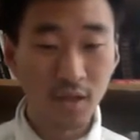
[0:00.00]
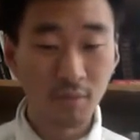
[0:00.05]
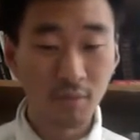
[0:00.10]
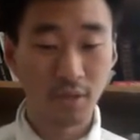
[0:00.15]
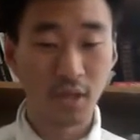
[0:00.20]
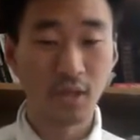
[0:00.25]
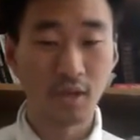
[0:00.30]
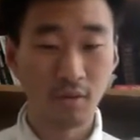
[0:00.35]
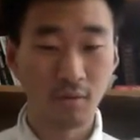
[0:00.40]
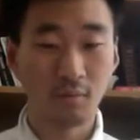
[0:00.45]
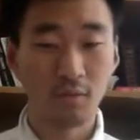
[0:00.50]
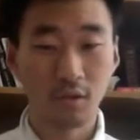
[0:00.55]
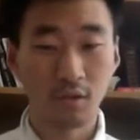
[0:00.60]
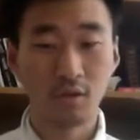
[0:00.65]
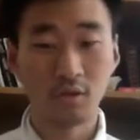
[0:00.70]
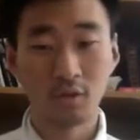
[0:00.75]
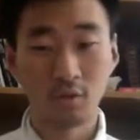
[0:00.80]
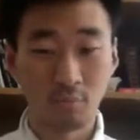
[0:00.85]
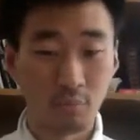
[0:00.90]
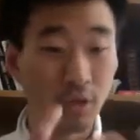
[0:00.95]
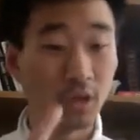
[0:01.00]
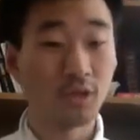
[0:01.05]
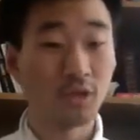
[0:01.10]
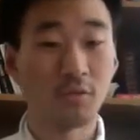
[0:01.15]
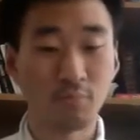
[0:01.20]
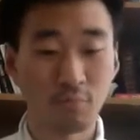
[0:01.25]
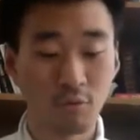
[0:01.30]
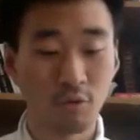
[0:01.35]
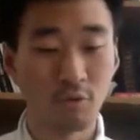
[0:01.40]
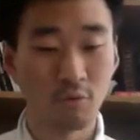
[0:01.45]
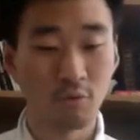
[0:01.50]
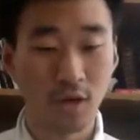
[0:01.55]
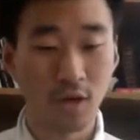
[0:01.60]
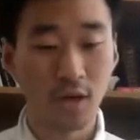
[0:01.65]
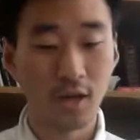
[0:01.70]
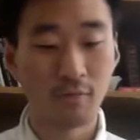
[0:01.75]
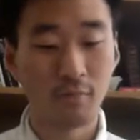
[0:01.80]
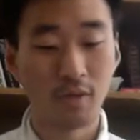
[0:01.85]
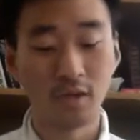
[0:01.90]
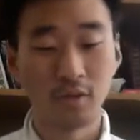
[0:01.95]
be, the PRISM
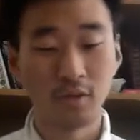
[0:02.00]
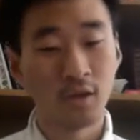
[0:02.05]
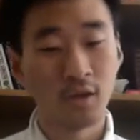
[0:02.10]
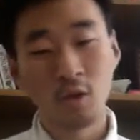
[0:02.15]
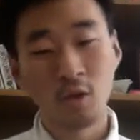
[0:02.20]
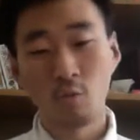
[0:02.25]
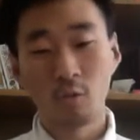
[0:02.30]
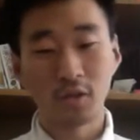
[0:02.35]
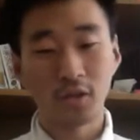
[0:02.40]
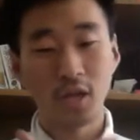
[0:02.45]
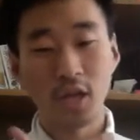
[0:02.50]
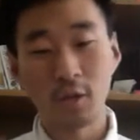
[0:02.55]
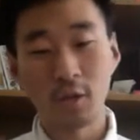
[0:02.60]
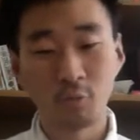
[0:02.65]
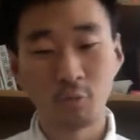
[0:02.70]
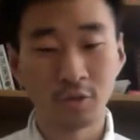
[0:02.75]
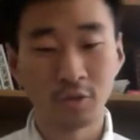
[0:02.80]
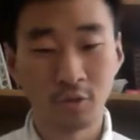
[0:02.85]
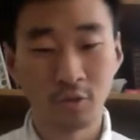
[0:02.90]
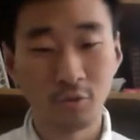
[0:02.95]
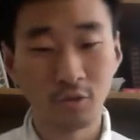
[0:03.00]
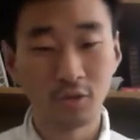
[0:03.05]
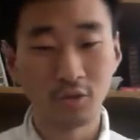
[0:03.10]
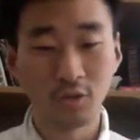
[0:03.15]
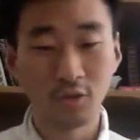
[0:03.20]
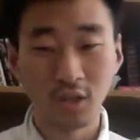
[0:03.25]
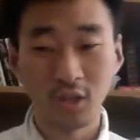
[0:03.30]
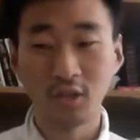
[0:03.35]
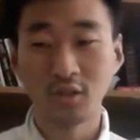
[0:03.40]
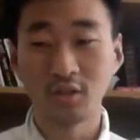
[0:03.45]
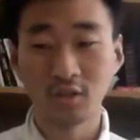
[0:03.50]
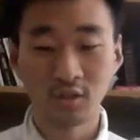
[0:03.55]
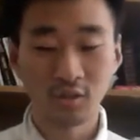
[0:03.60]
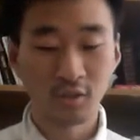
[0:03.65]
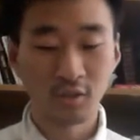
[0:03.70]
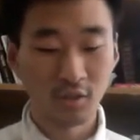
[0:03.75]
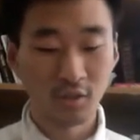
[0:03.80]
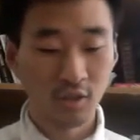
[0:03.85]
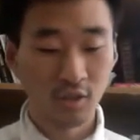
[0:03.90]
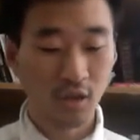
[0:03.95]
program and what Edward Snowden leaked
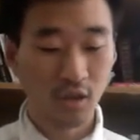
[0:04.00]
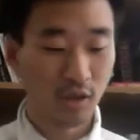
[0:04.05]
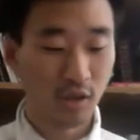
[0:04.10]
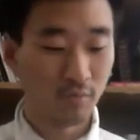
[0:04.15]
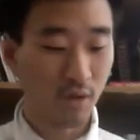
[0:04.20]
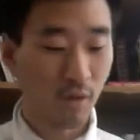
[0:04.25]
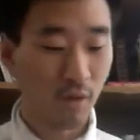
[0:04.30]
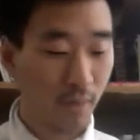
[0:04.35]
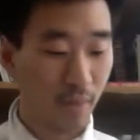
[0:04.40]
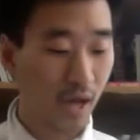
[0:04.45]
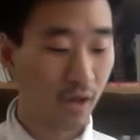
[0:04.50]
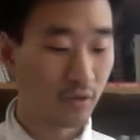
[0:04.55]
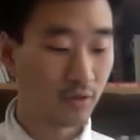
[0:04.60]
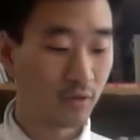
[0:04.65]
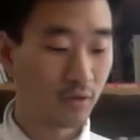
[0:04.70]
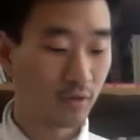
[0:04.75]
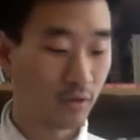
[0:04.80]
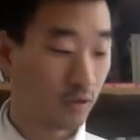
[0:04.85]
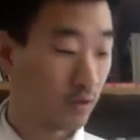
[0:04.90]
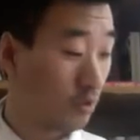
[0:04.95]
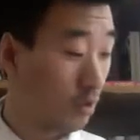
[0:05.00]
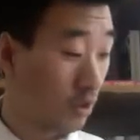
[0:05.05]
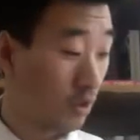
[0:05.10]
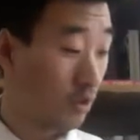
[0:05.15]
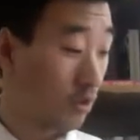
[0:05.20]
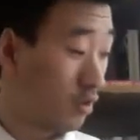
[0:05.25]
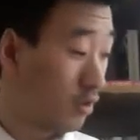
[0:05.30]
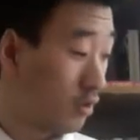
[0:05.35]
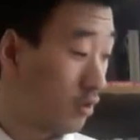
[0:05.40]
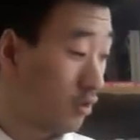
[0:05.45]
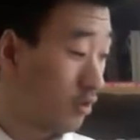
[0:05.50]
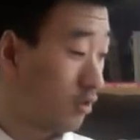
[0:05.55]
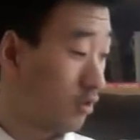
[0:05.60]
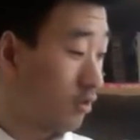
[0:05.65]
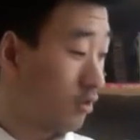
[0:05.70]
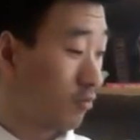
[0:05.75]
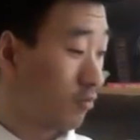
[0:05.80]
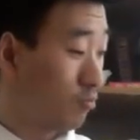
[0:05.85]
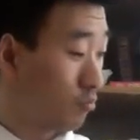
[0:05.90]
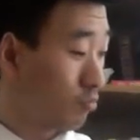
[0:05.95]
um, about the,
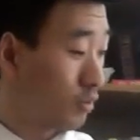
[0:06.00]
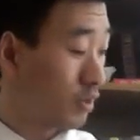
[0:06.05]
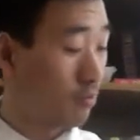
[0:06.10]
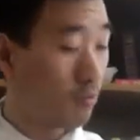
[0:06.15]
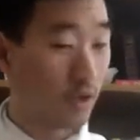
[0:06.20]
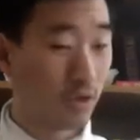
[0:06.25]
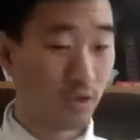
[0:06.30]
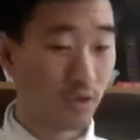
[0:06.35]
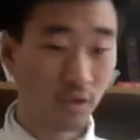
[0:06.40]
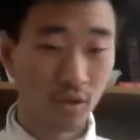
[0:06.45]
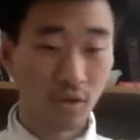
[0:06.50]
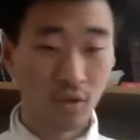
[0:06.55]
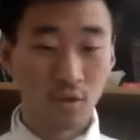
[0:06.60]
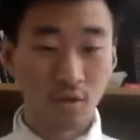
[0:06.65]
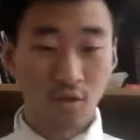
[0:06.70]
the pretty much